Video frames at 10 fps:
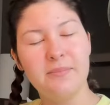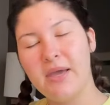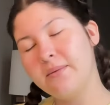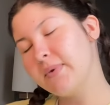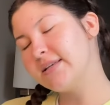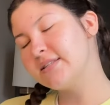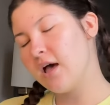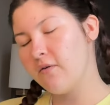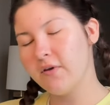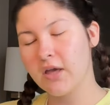made
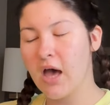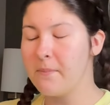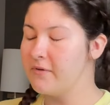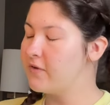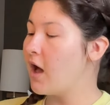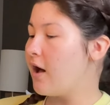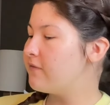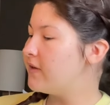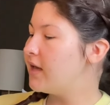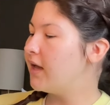myself a cup of
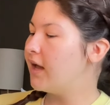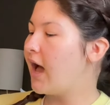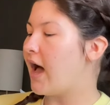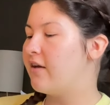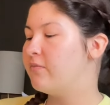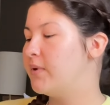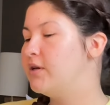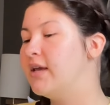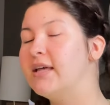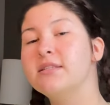coffee. I've
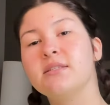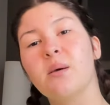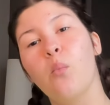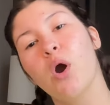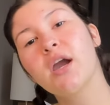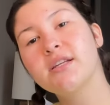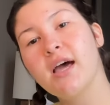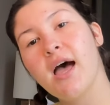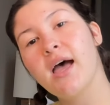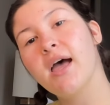been getting some work
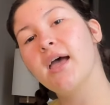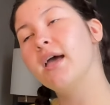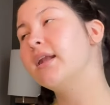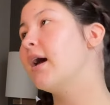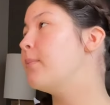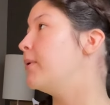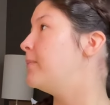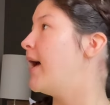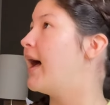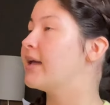done. I've been
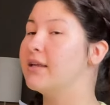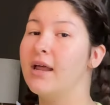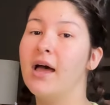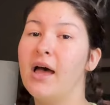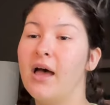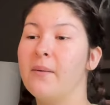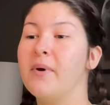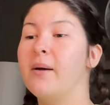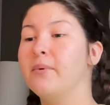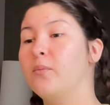packing up.
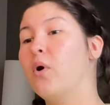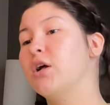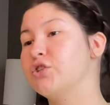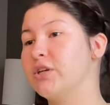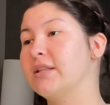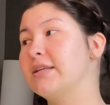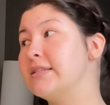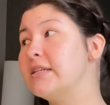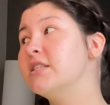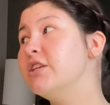I've been watching the
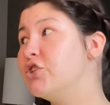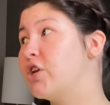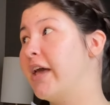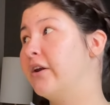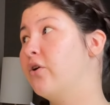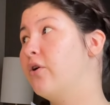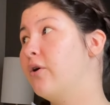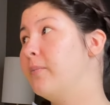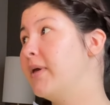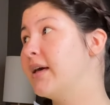Disney
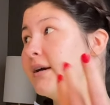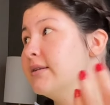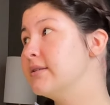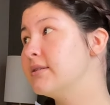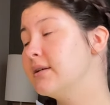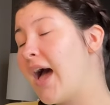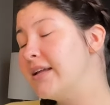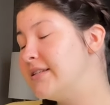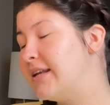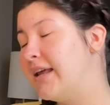Channel because I
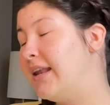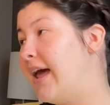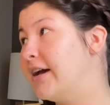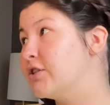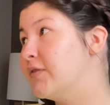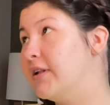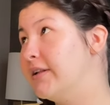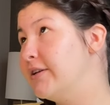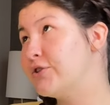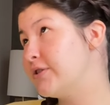did it in Nashville and
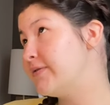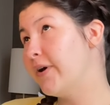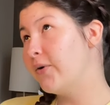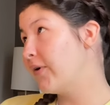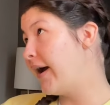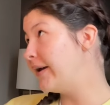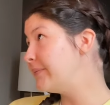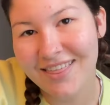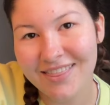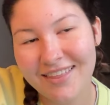it just felt right.
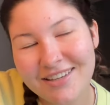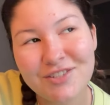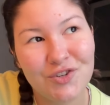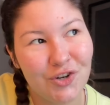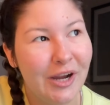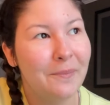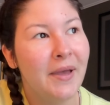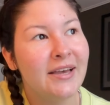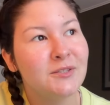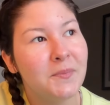This trip
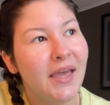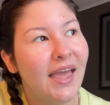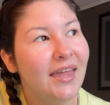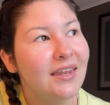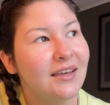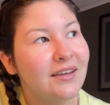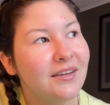has been